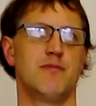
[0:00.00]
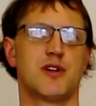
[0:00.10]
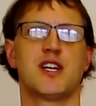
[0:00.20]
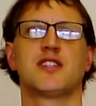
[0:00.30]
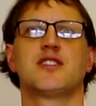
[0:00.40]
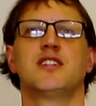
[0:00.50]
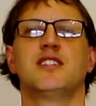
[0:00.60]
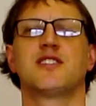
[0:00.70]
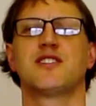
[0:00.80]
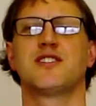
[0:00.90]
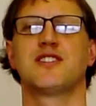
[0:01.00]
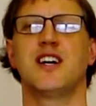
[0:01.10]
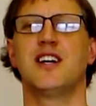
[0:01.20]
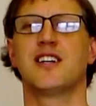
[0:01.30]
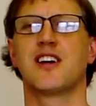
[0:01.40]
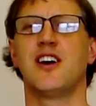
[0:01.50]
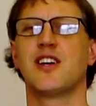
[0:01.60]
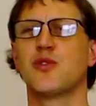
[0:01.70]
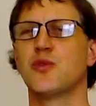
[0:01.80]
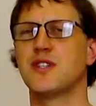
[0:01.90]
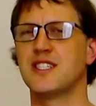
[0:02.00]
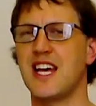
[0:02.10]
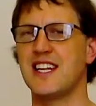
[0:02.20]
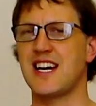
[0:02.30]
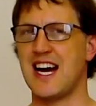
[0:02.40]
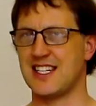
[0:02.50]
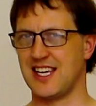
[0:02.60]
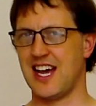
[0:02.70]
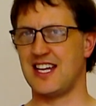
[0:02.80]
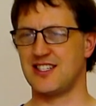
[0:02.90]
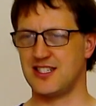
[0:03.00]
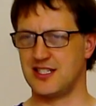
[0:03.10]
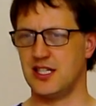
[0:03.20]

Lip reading: percussionists, a guy called Ted Atcatz.